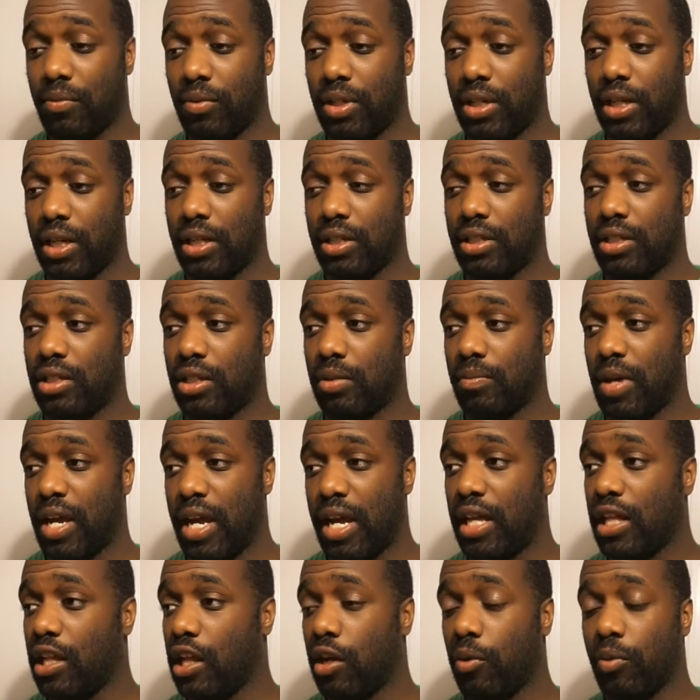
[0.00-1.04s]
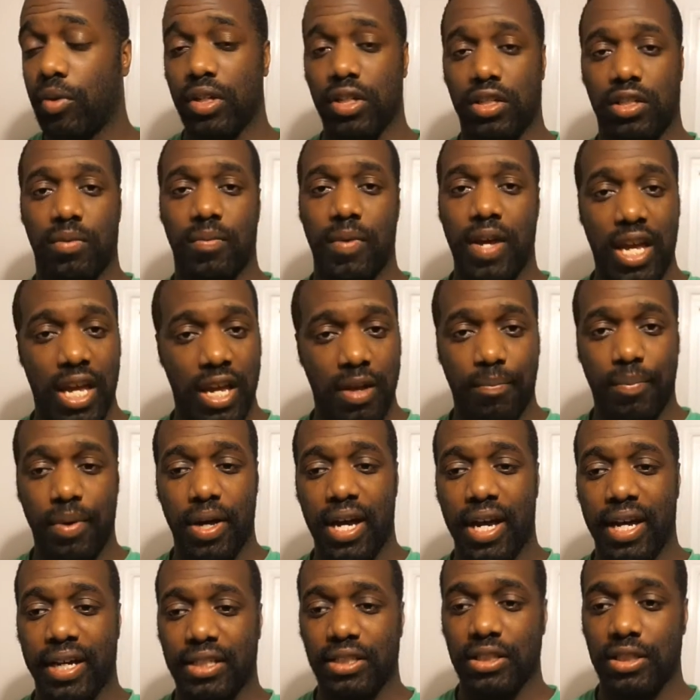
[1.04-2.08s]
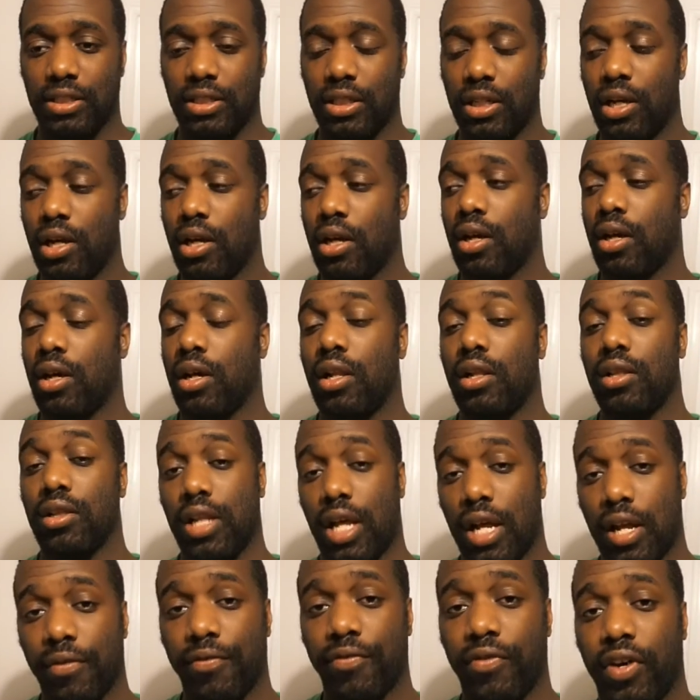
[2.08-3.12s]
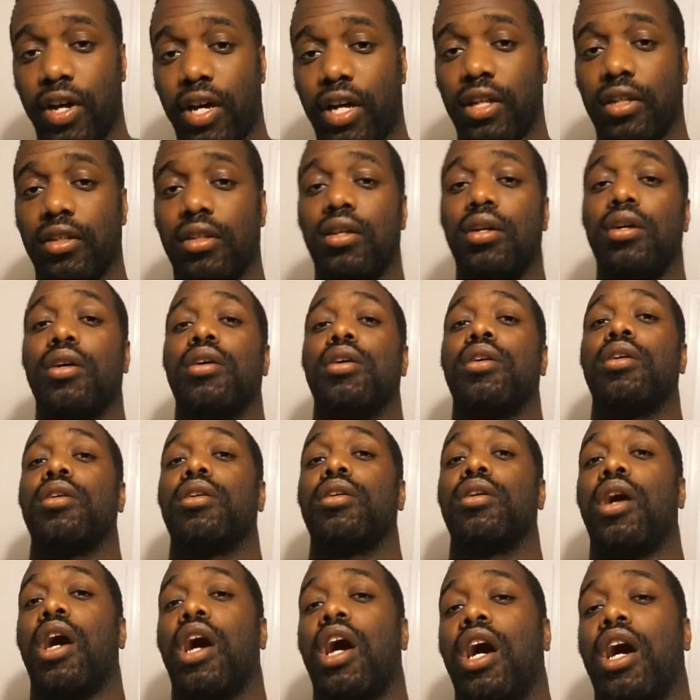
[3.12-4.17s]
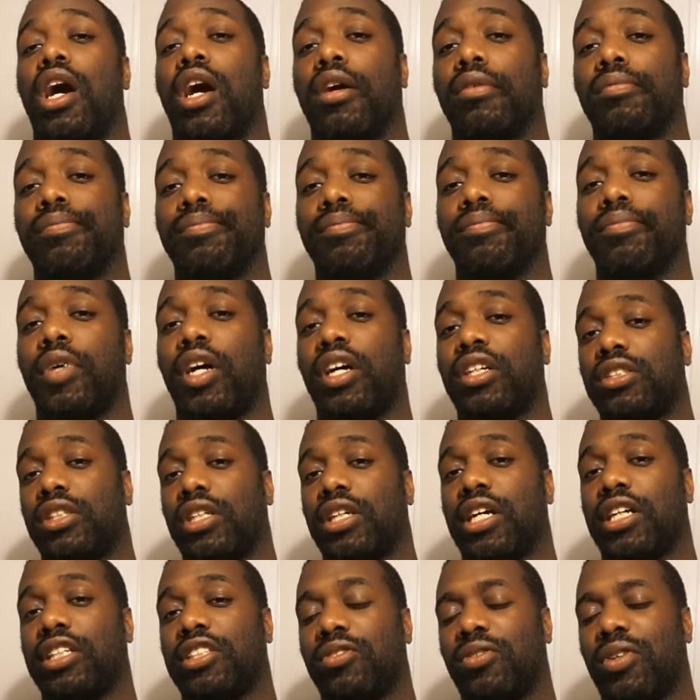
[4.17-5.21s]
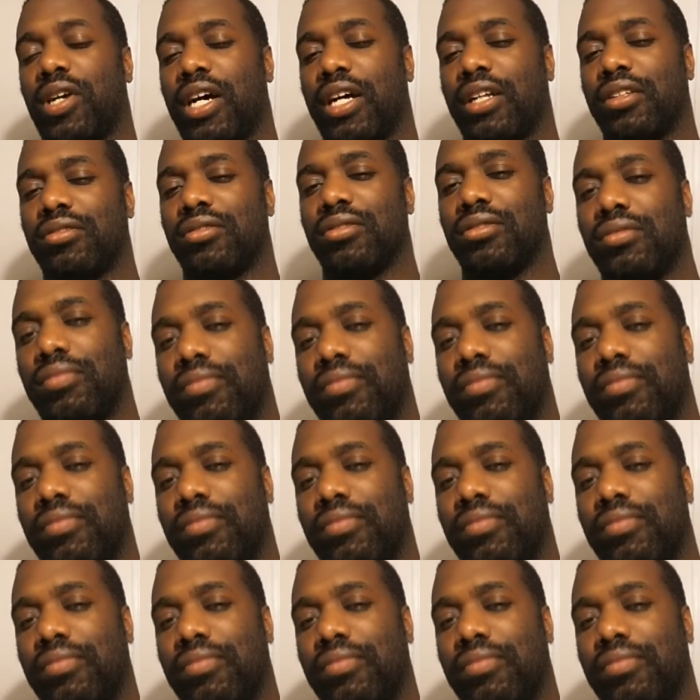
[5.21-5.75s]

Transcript: We did some Halo. We did some Apex. A lot of fun. I'll see you guys around.